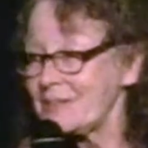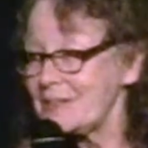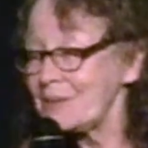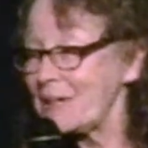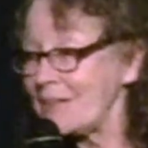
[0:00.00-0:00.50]

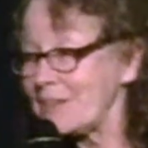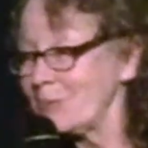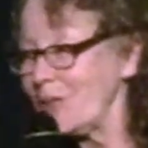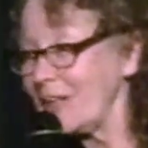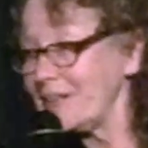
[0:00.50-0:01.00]
to get the
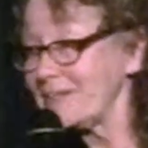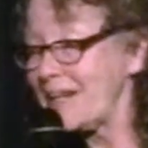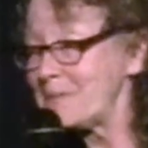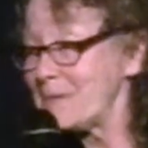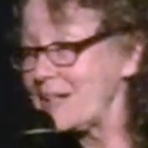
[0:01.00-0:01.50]
water
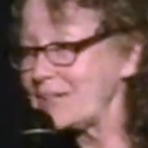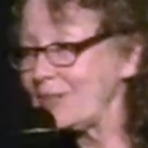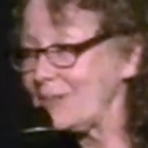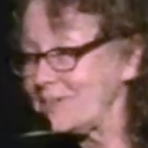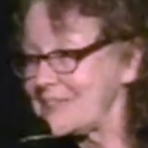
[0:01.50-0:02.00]
down my
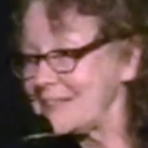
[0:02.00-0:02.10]
throat and